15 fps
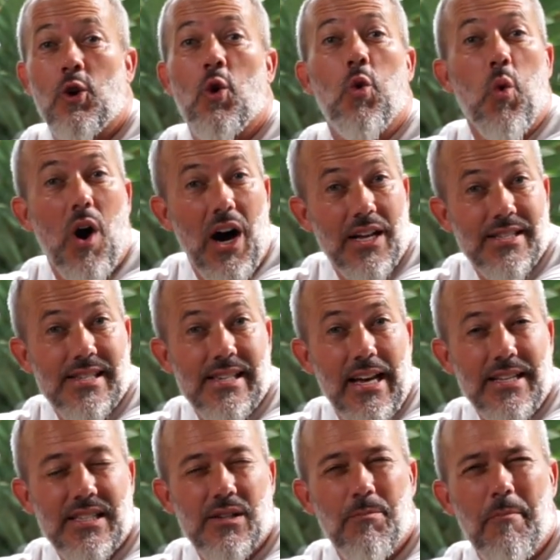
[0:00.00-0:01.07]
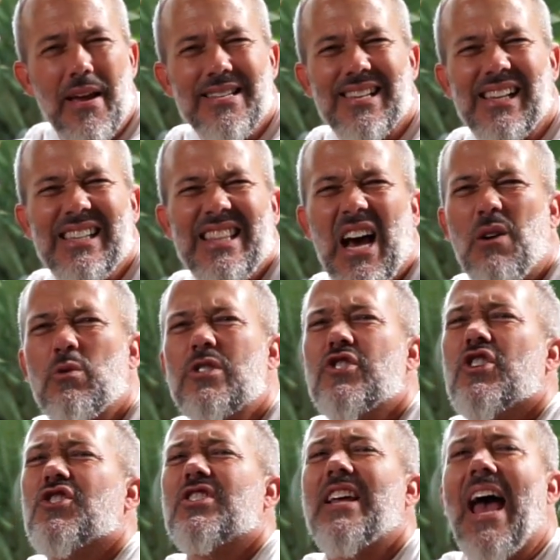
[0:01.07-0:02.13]
quad sets, and basically that was
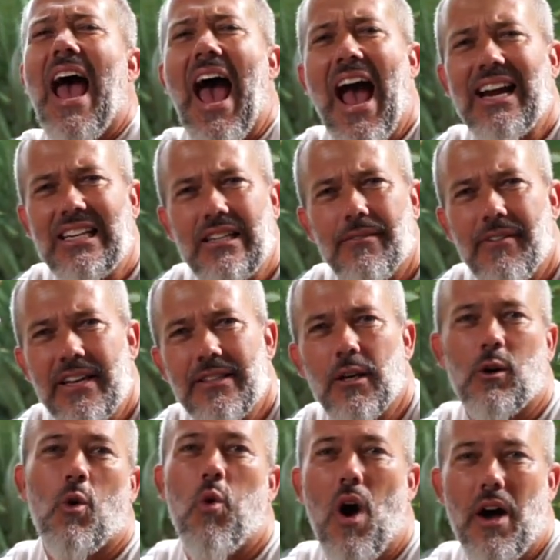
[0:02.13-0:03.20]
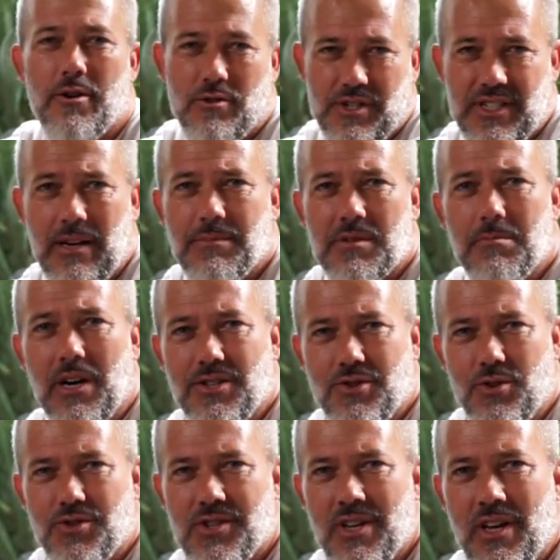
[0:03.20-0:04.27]
just to activate the quadriceps
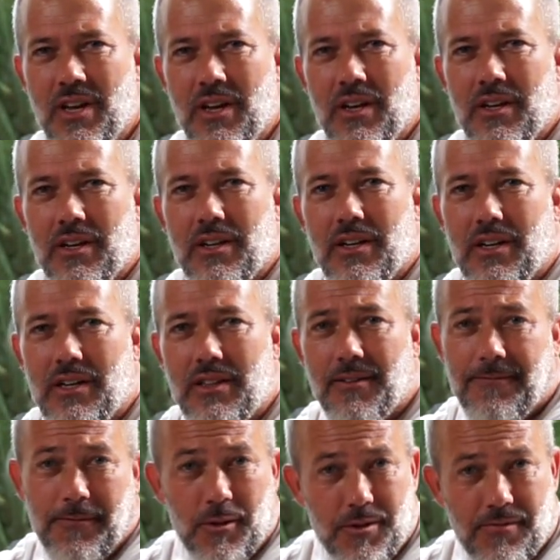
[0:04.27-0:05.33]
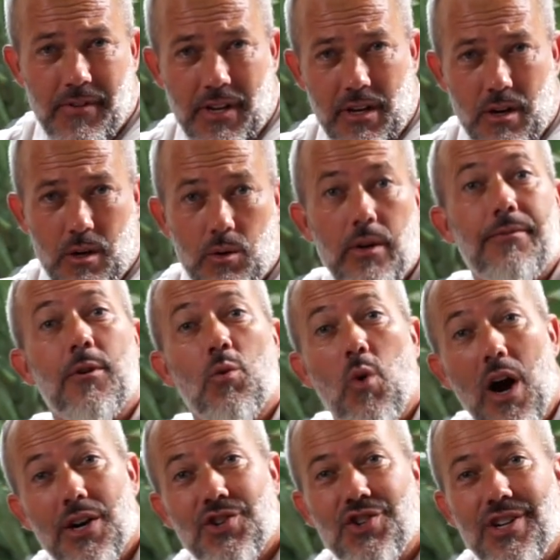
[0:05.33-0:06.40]
muscles. In the first video, if you
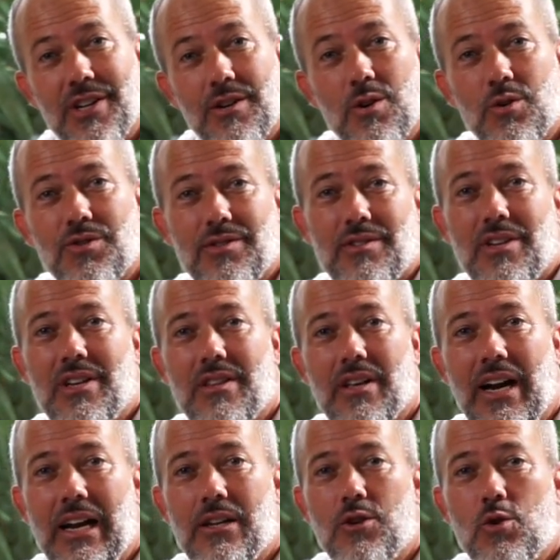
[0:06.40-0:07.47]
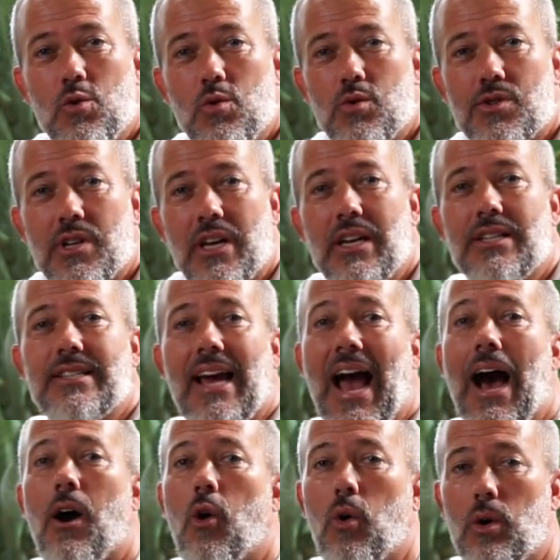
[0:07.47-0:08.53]
watched it, you'll see that I used a
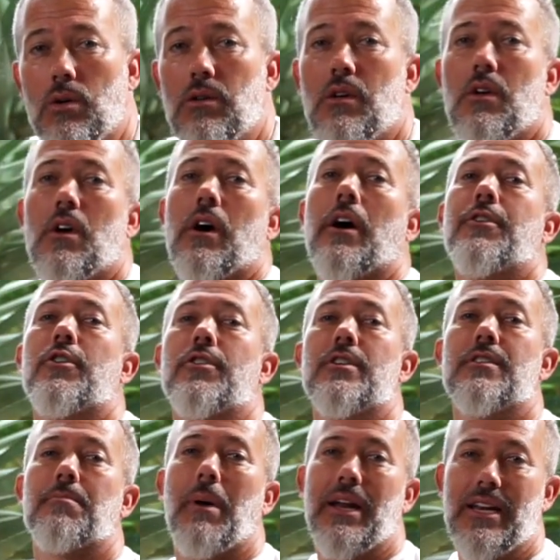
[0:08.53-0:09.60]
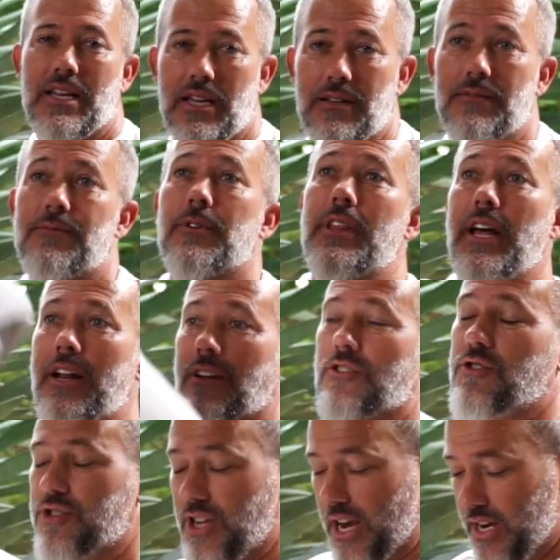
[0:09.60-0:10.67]
towel underneath my knee for that
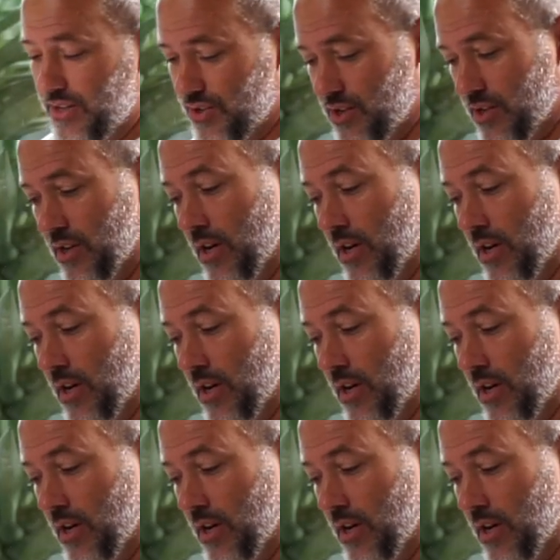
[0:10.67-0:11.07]
exercise.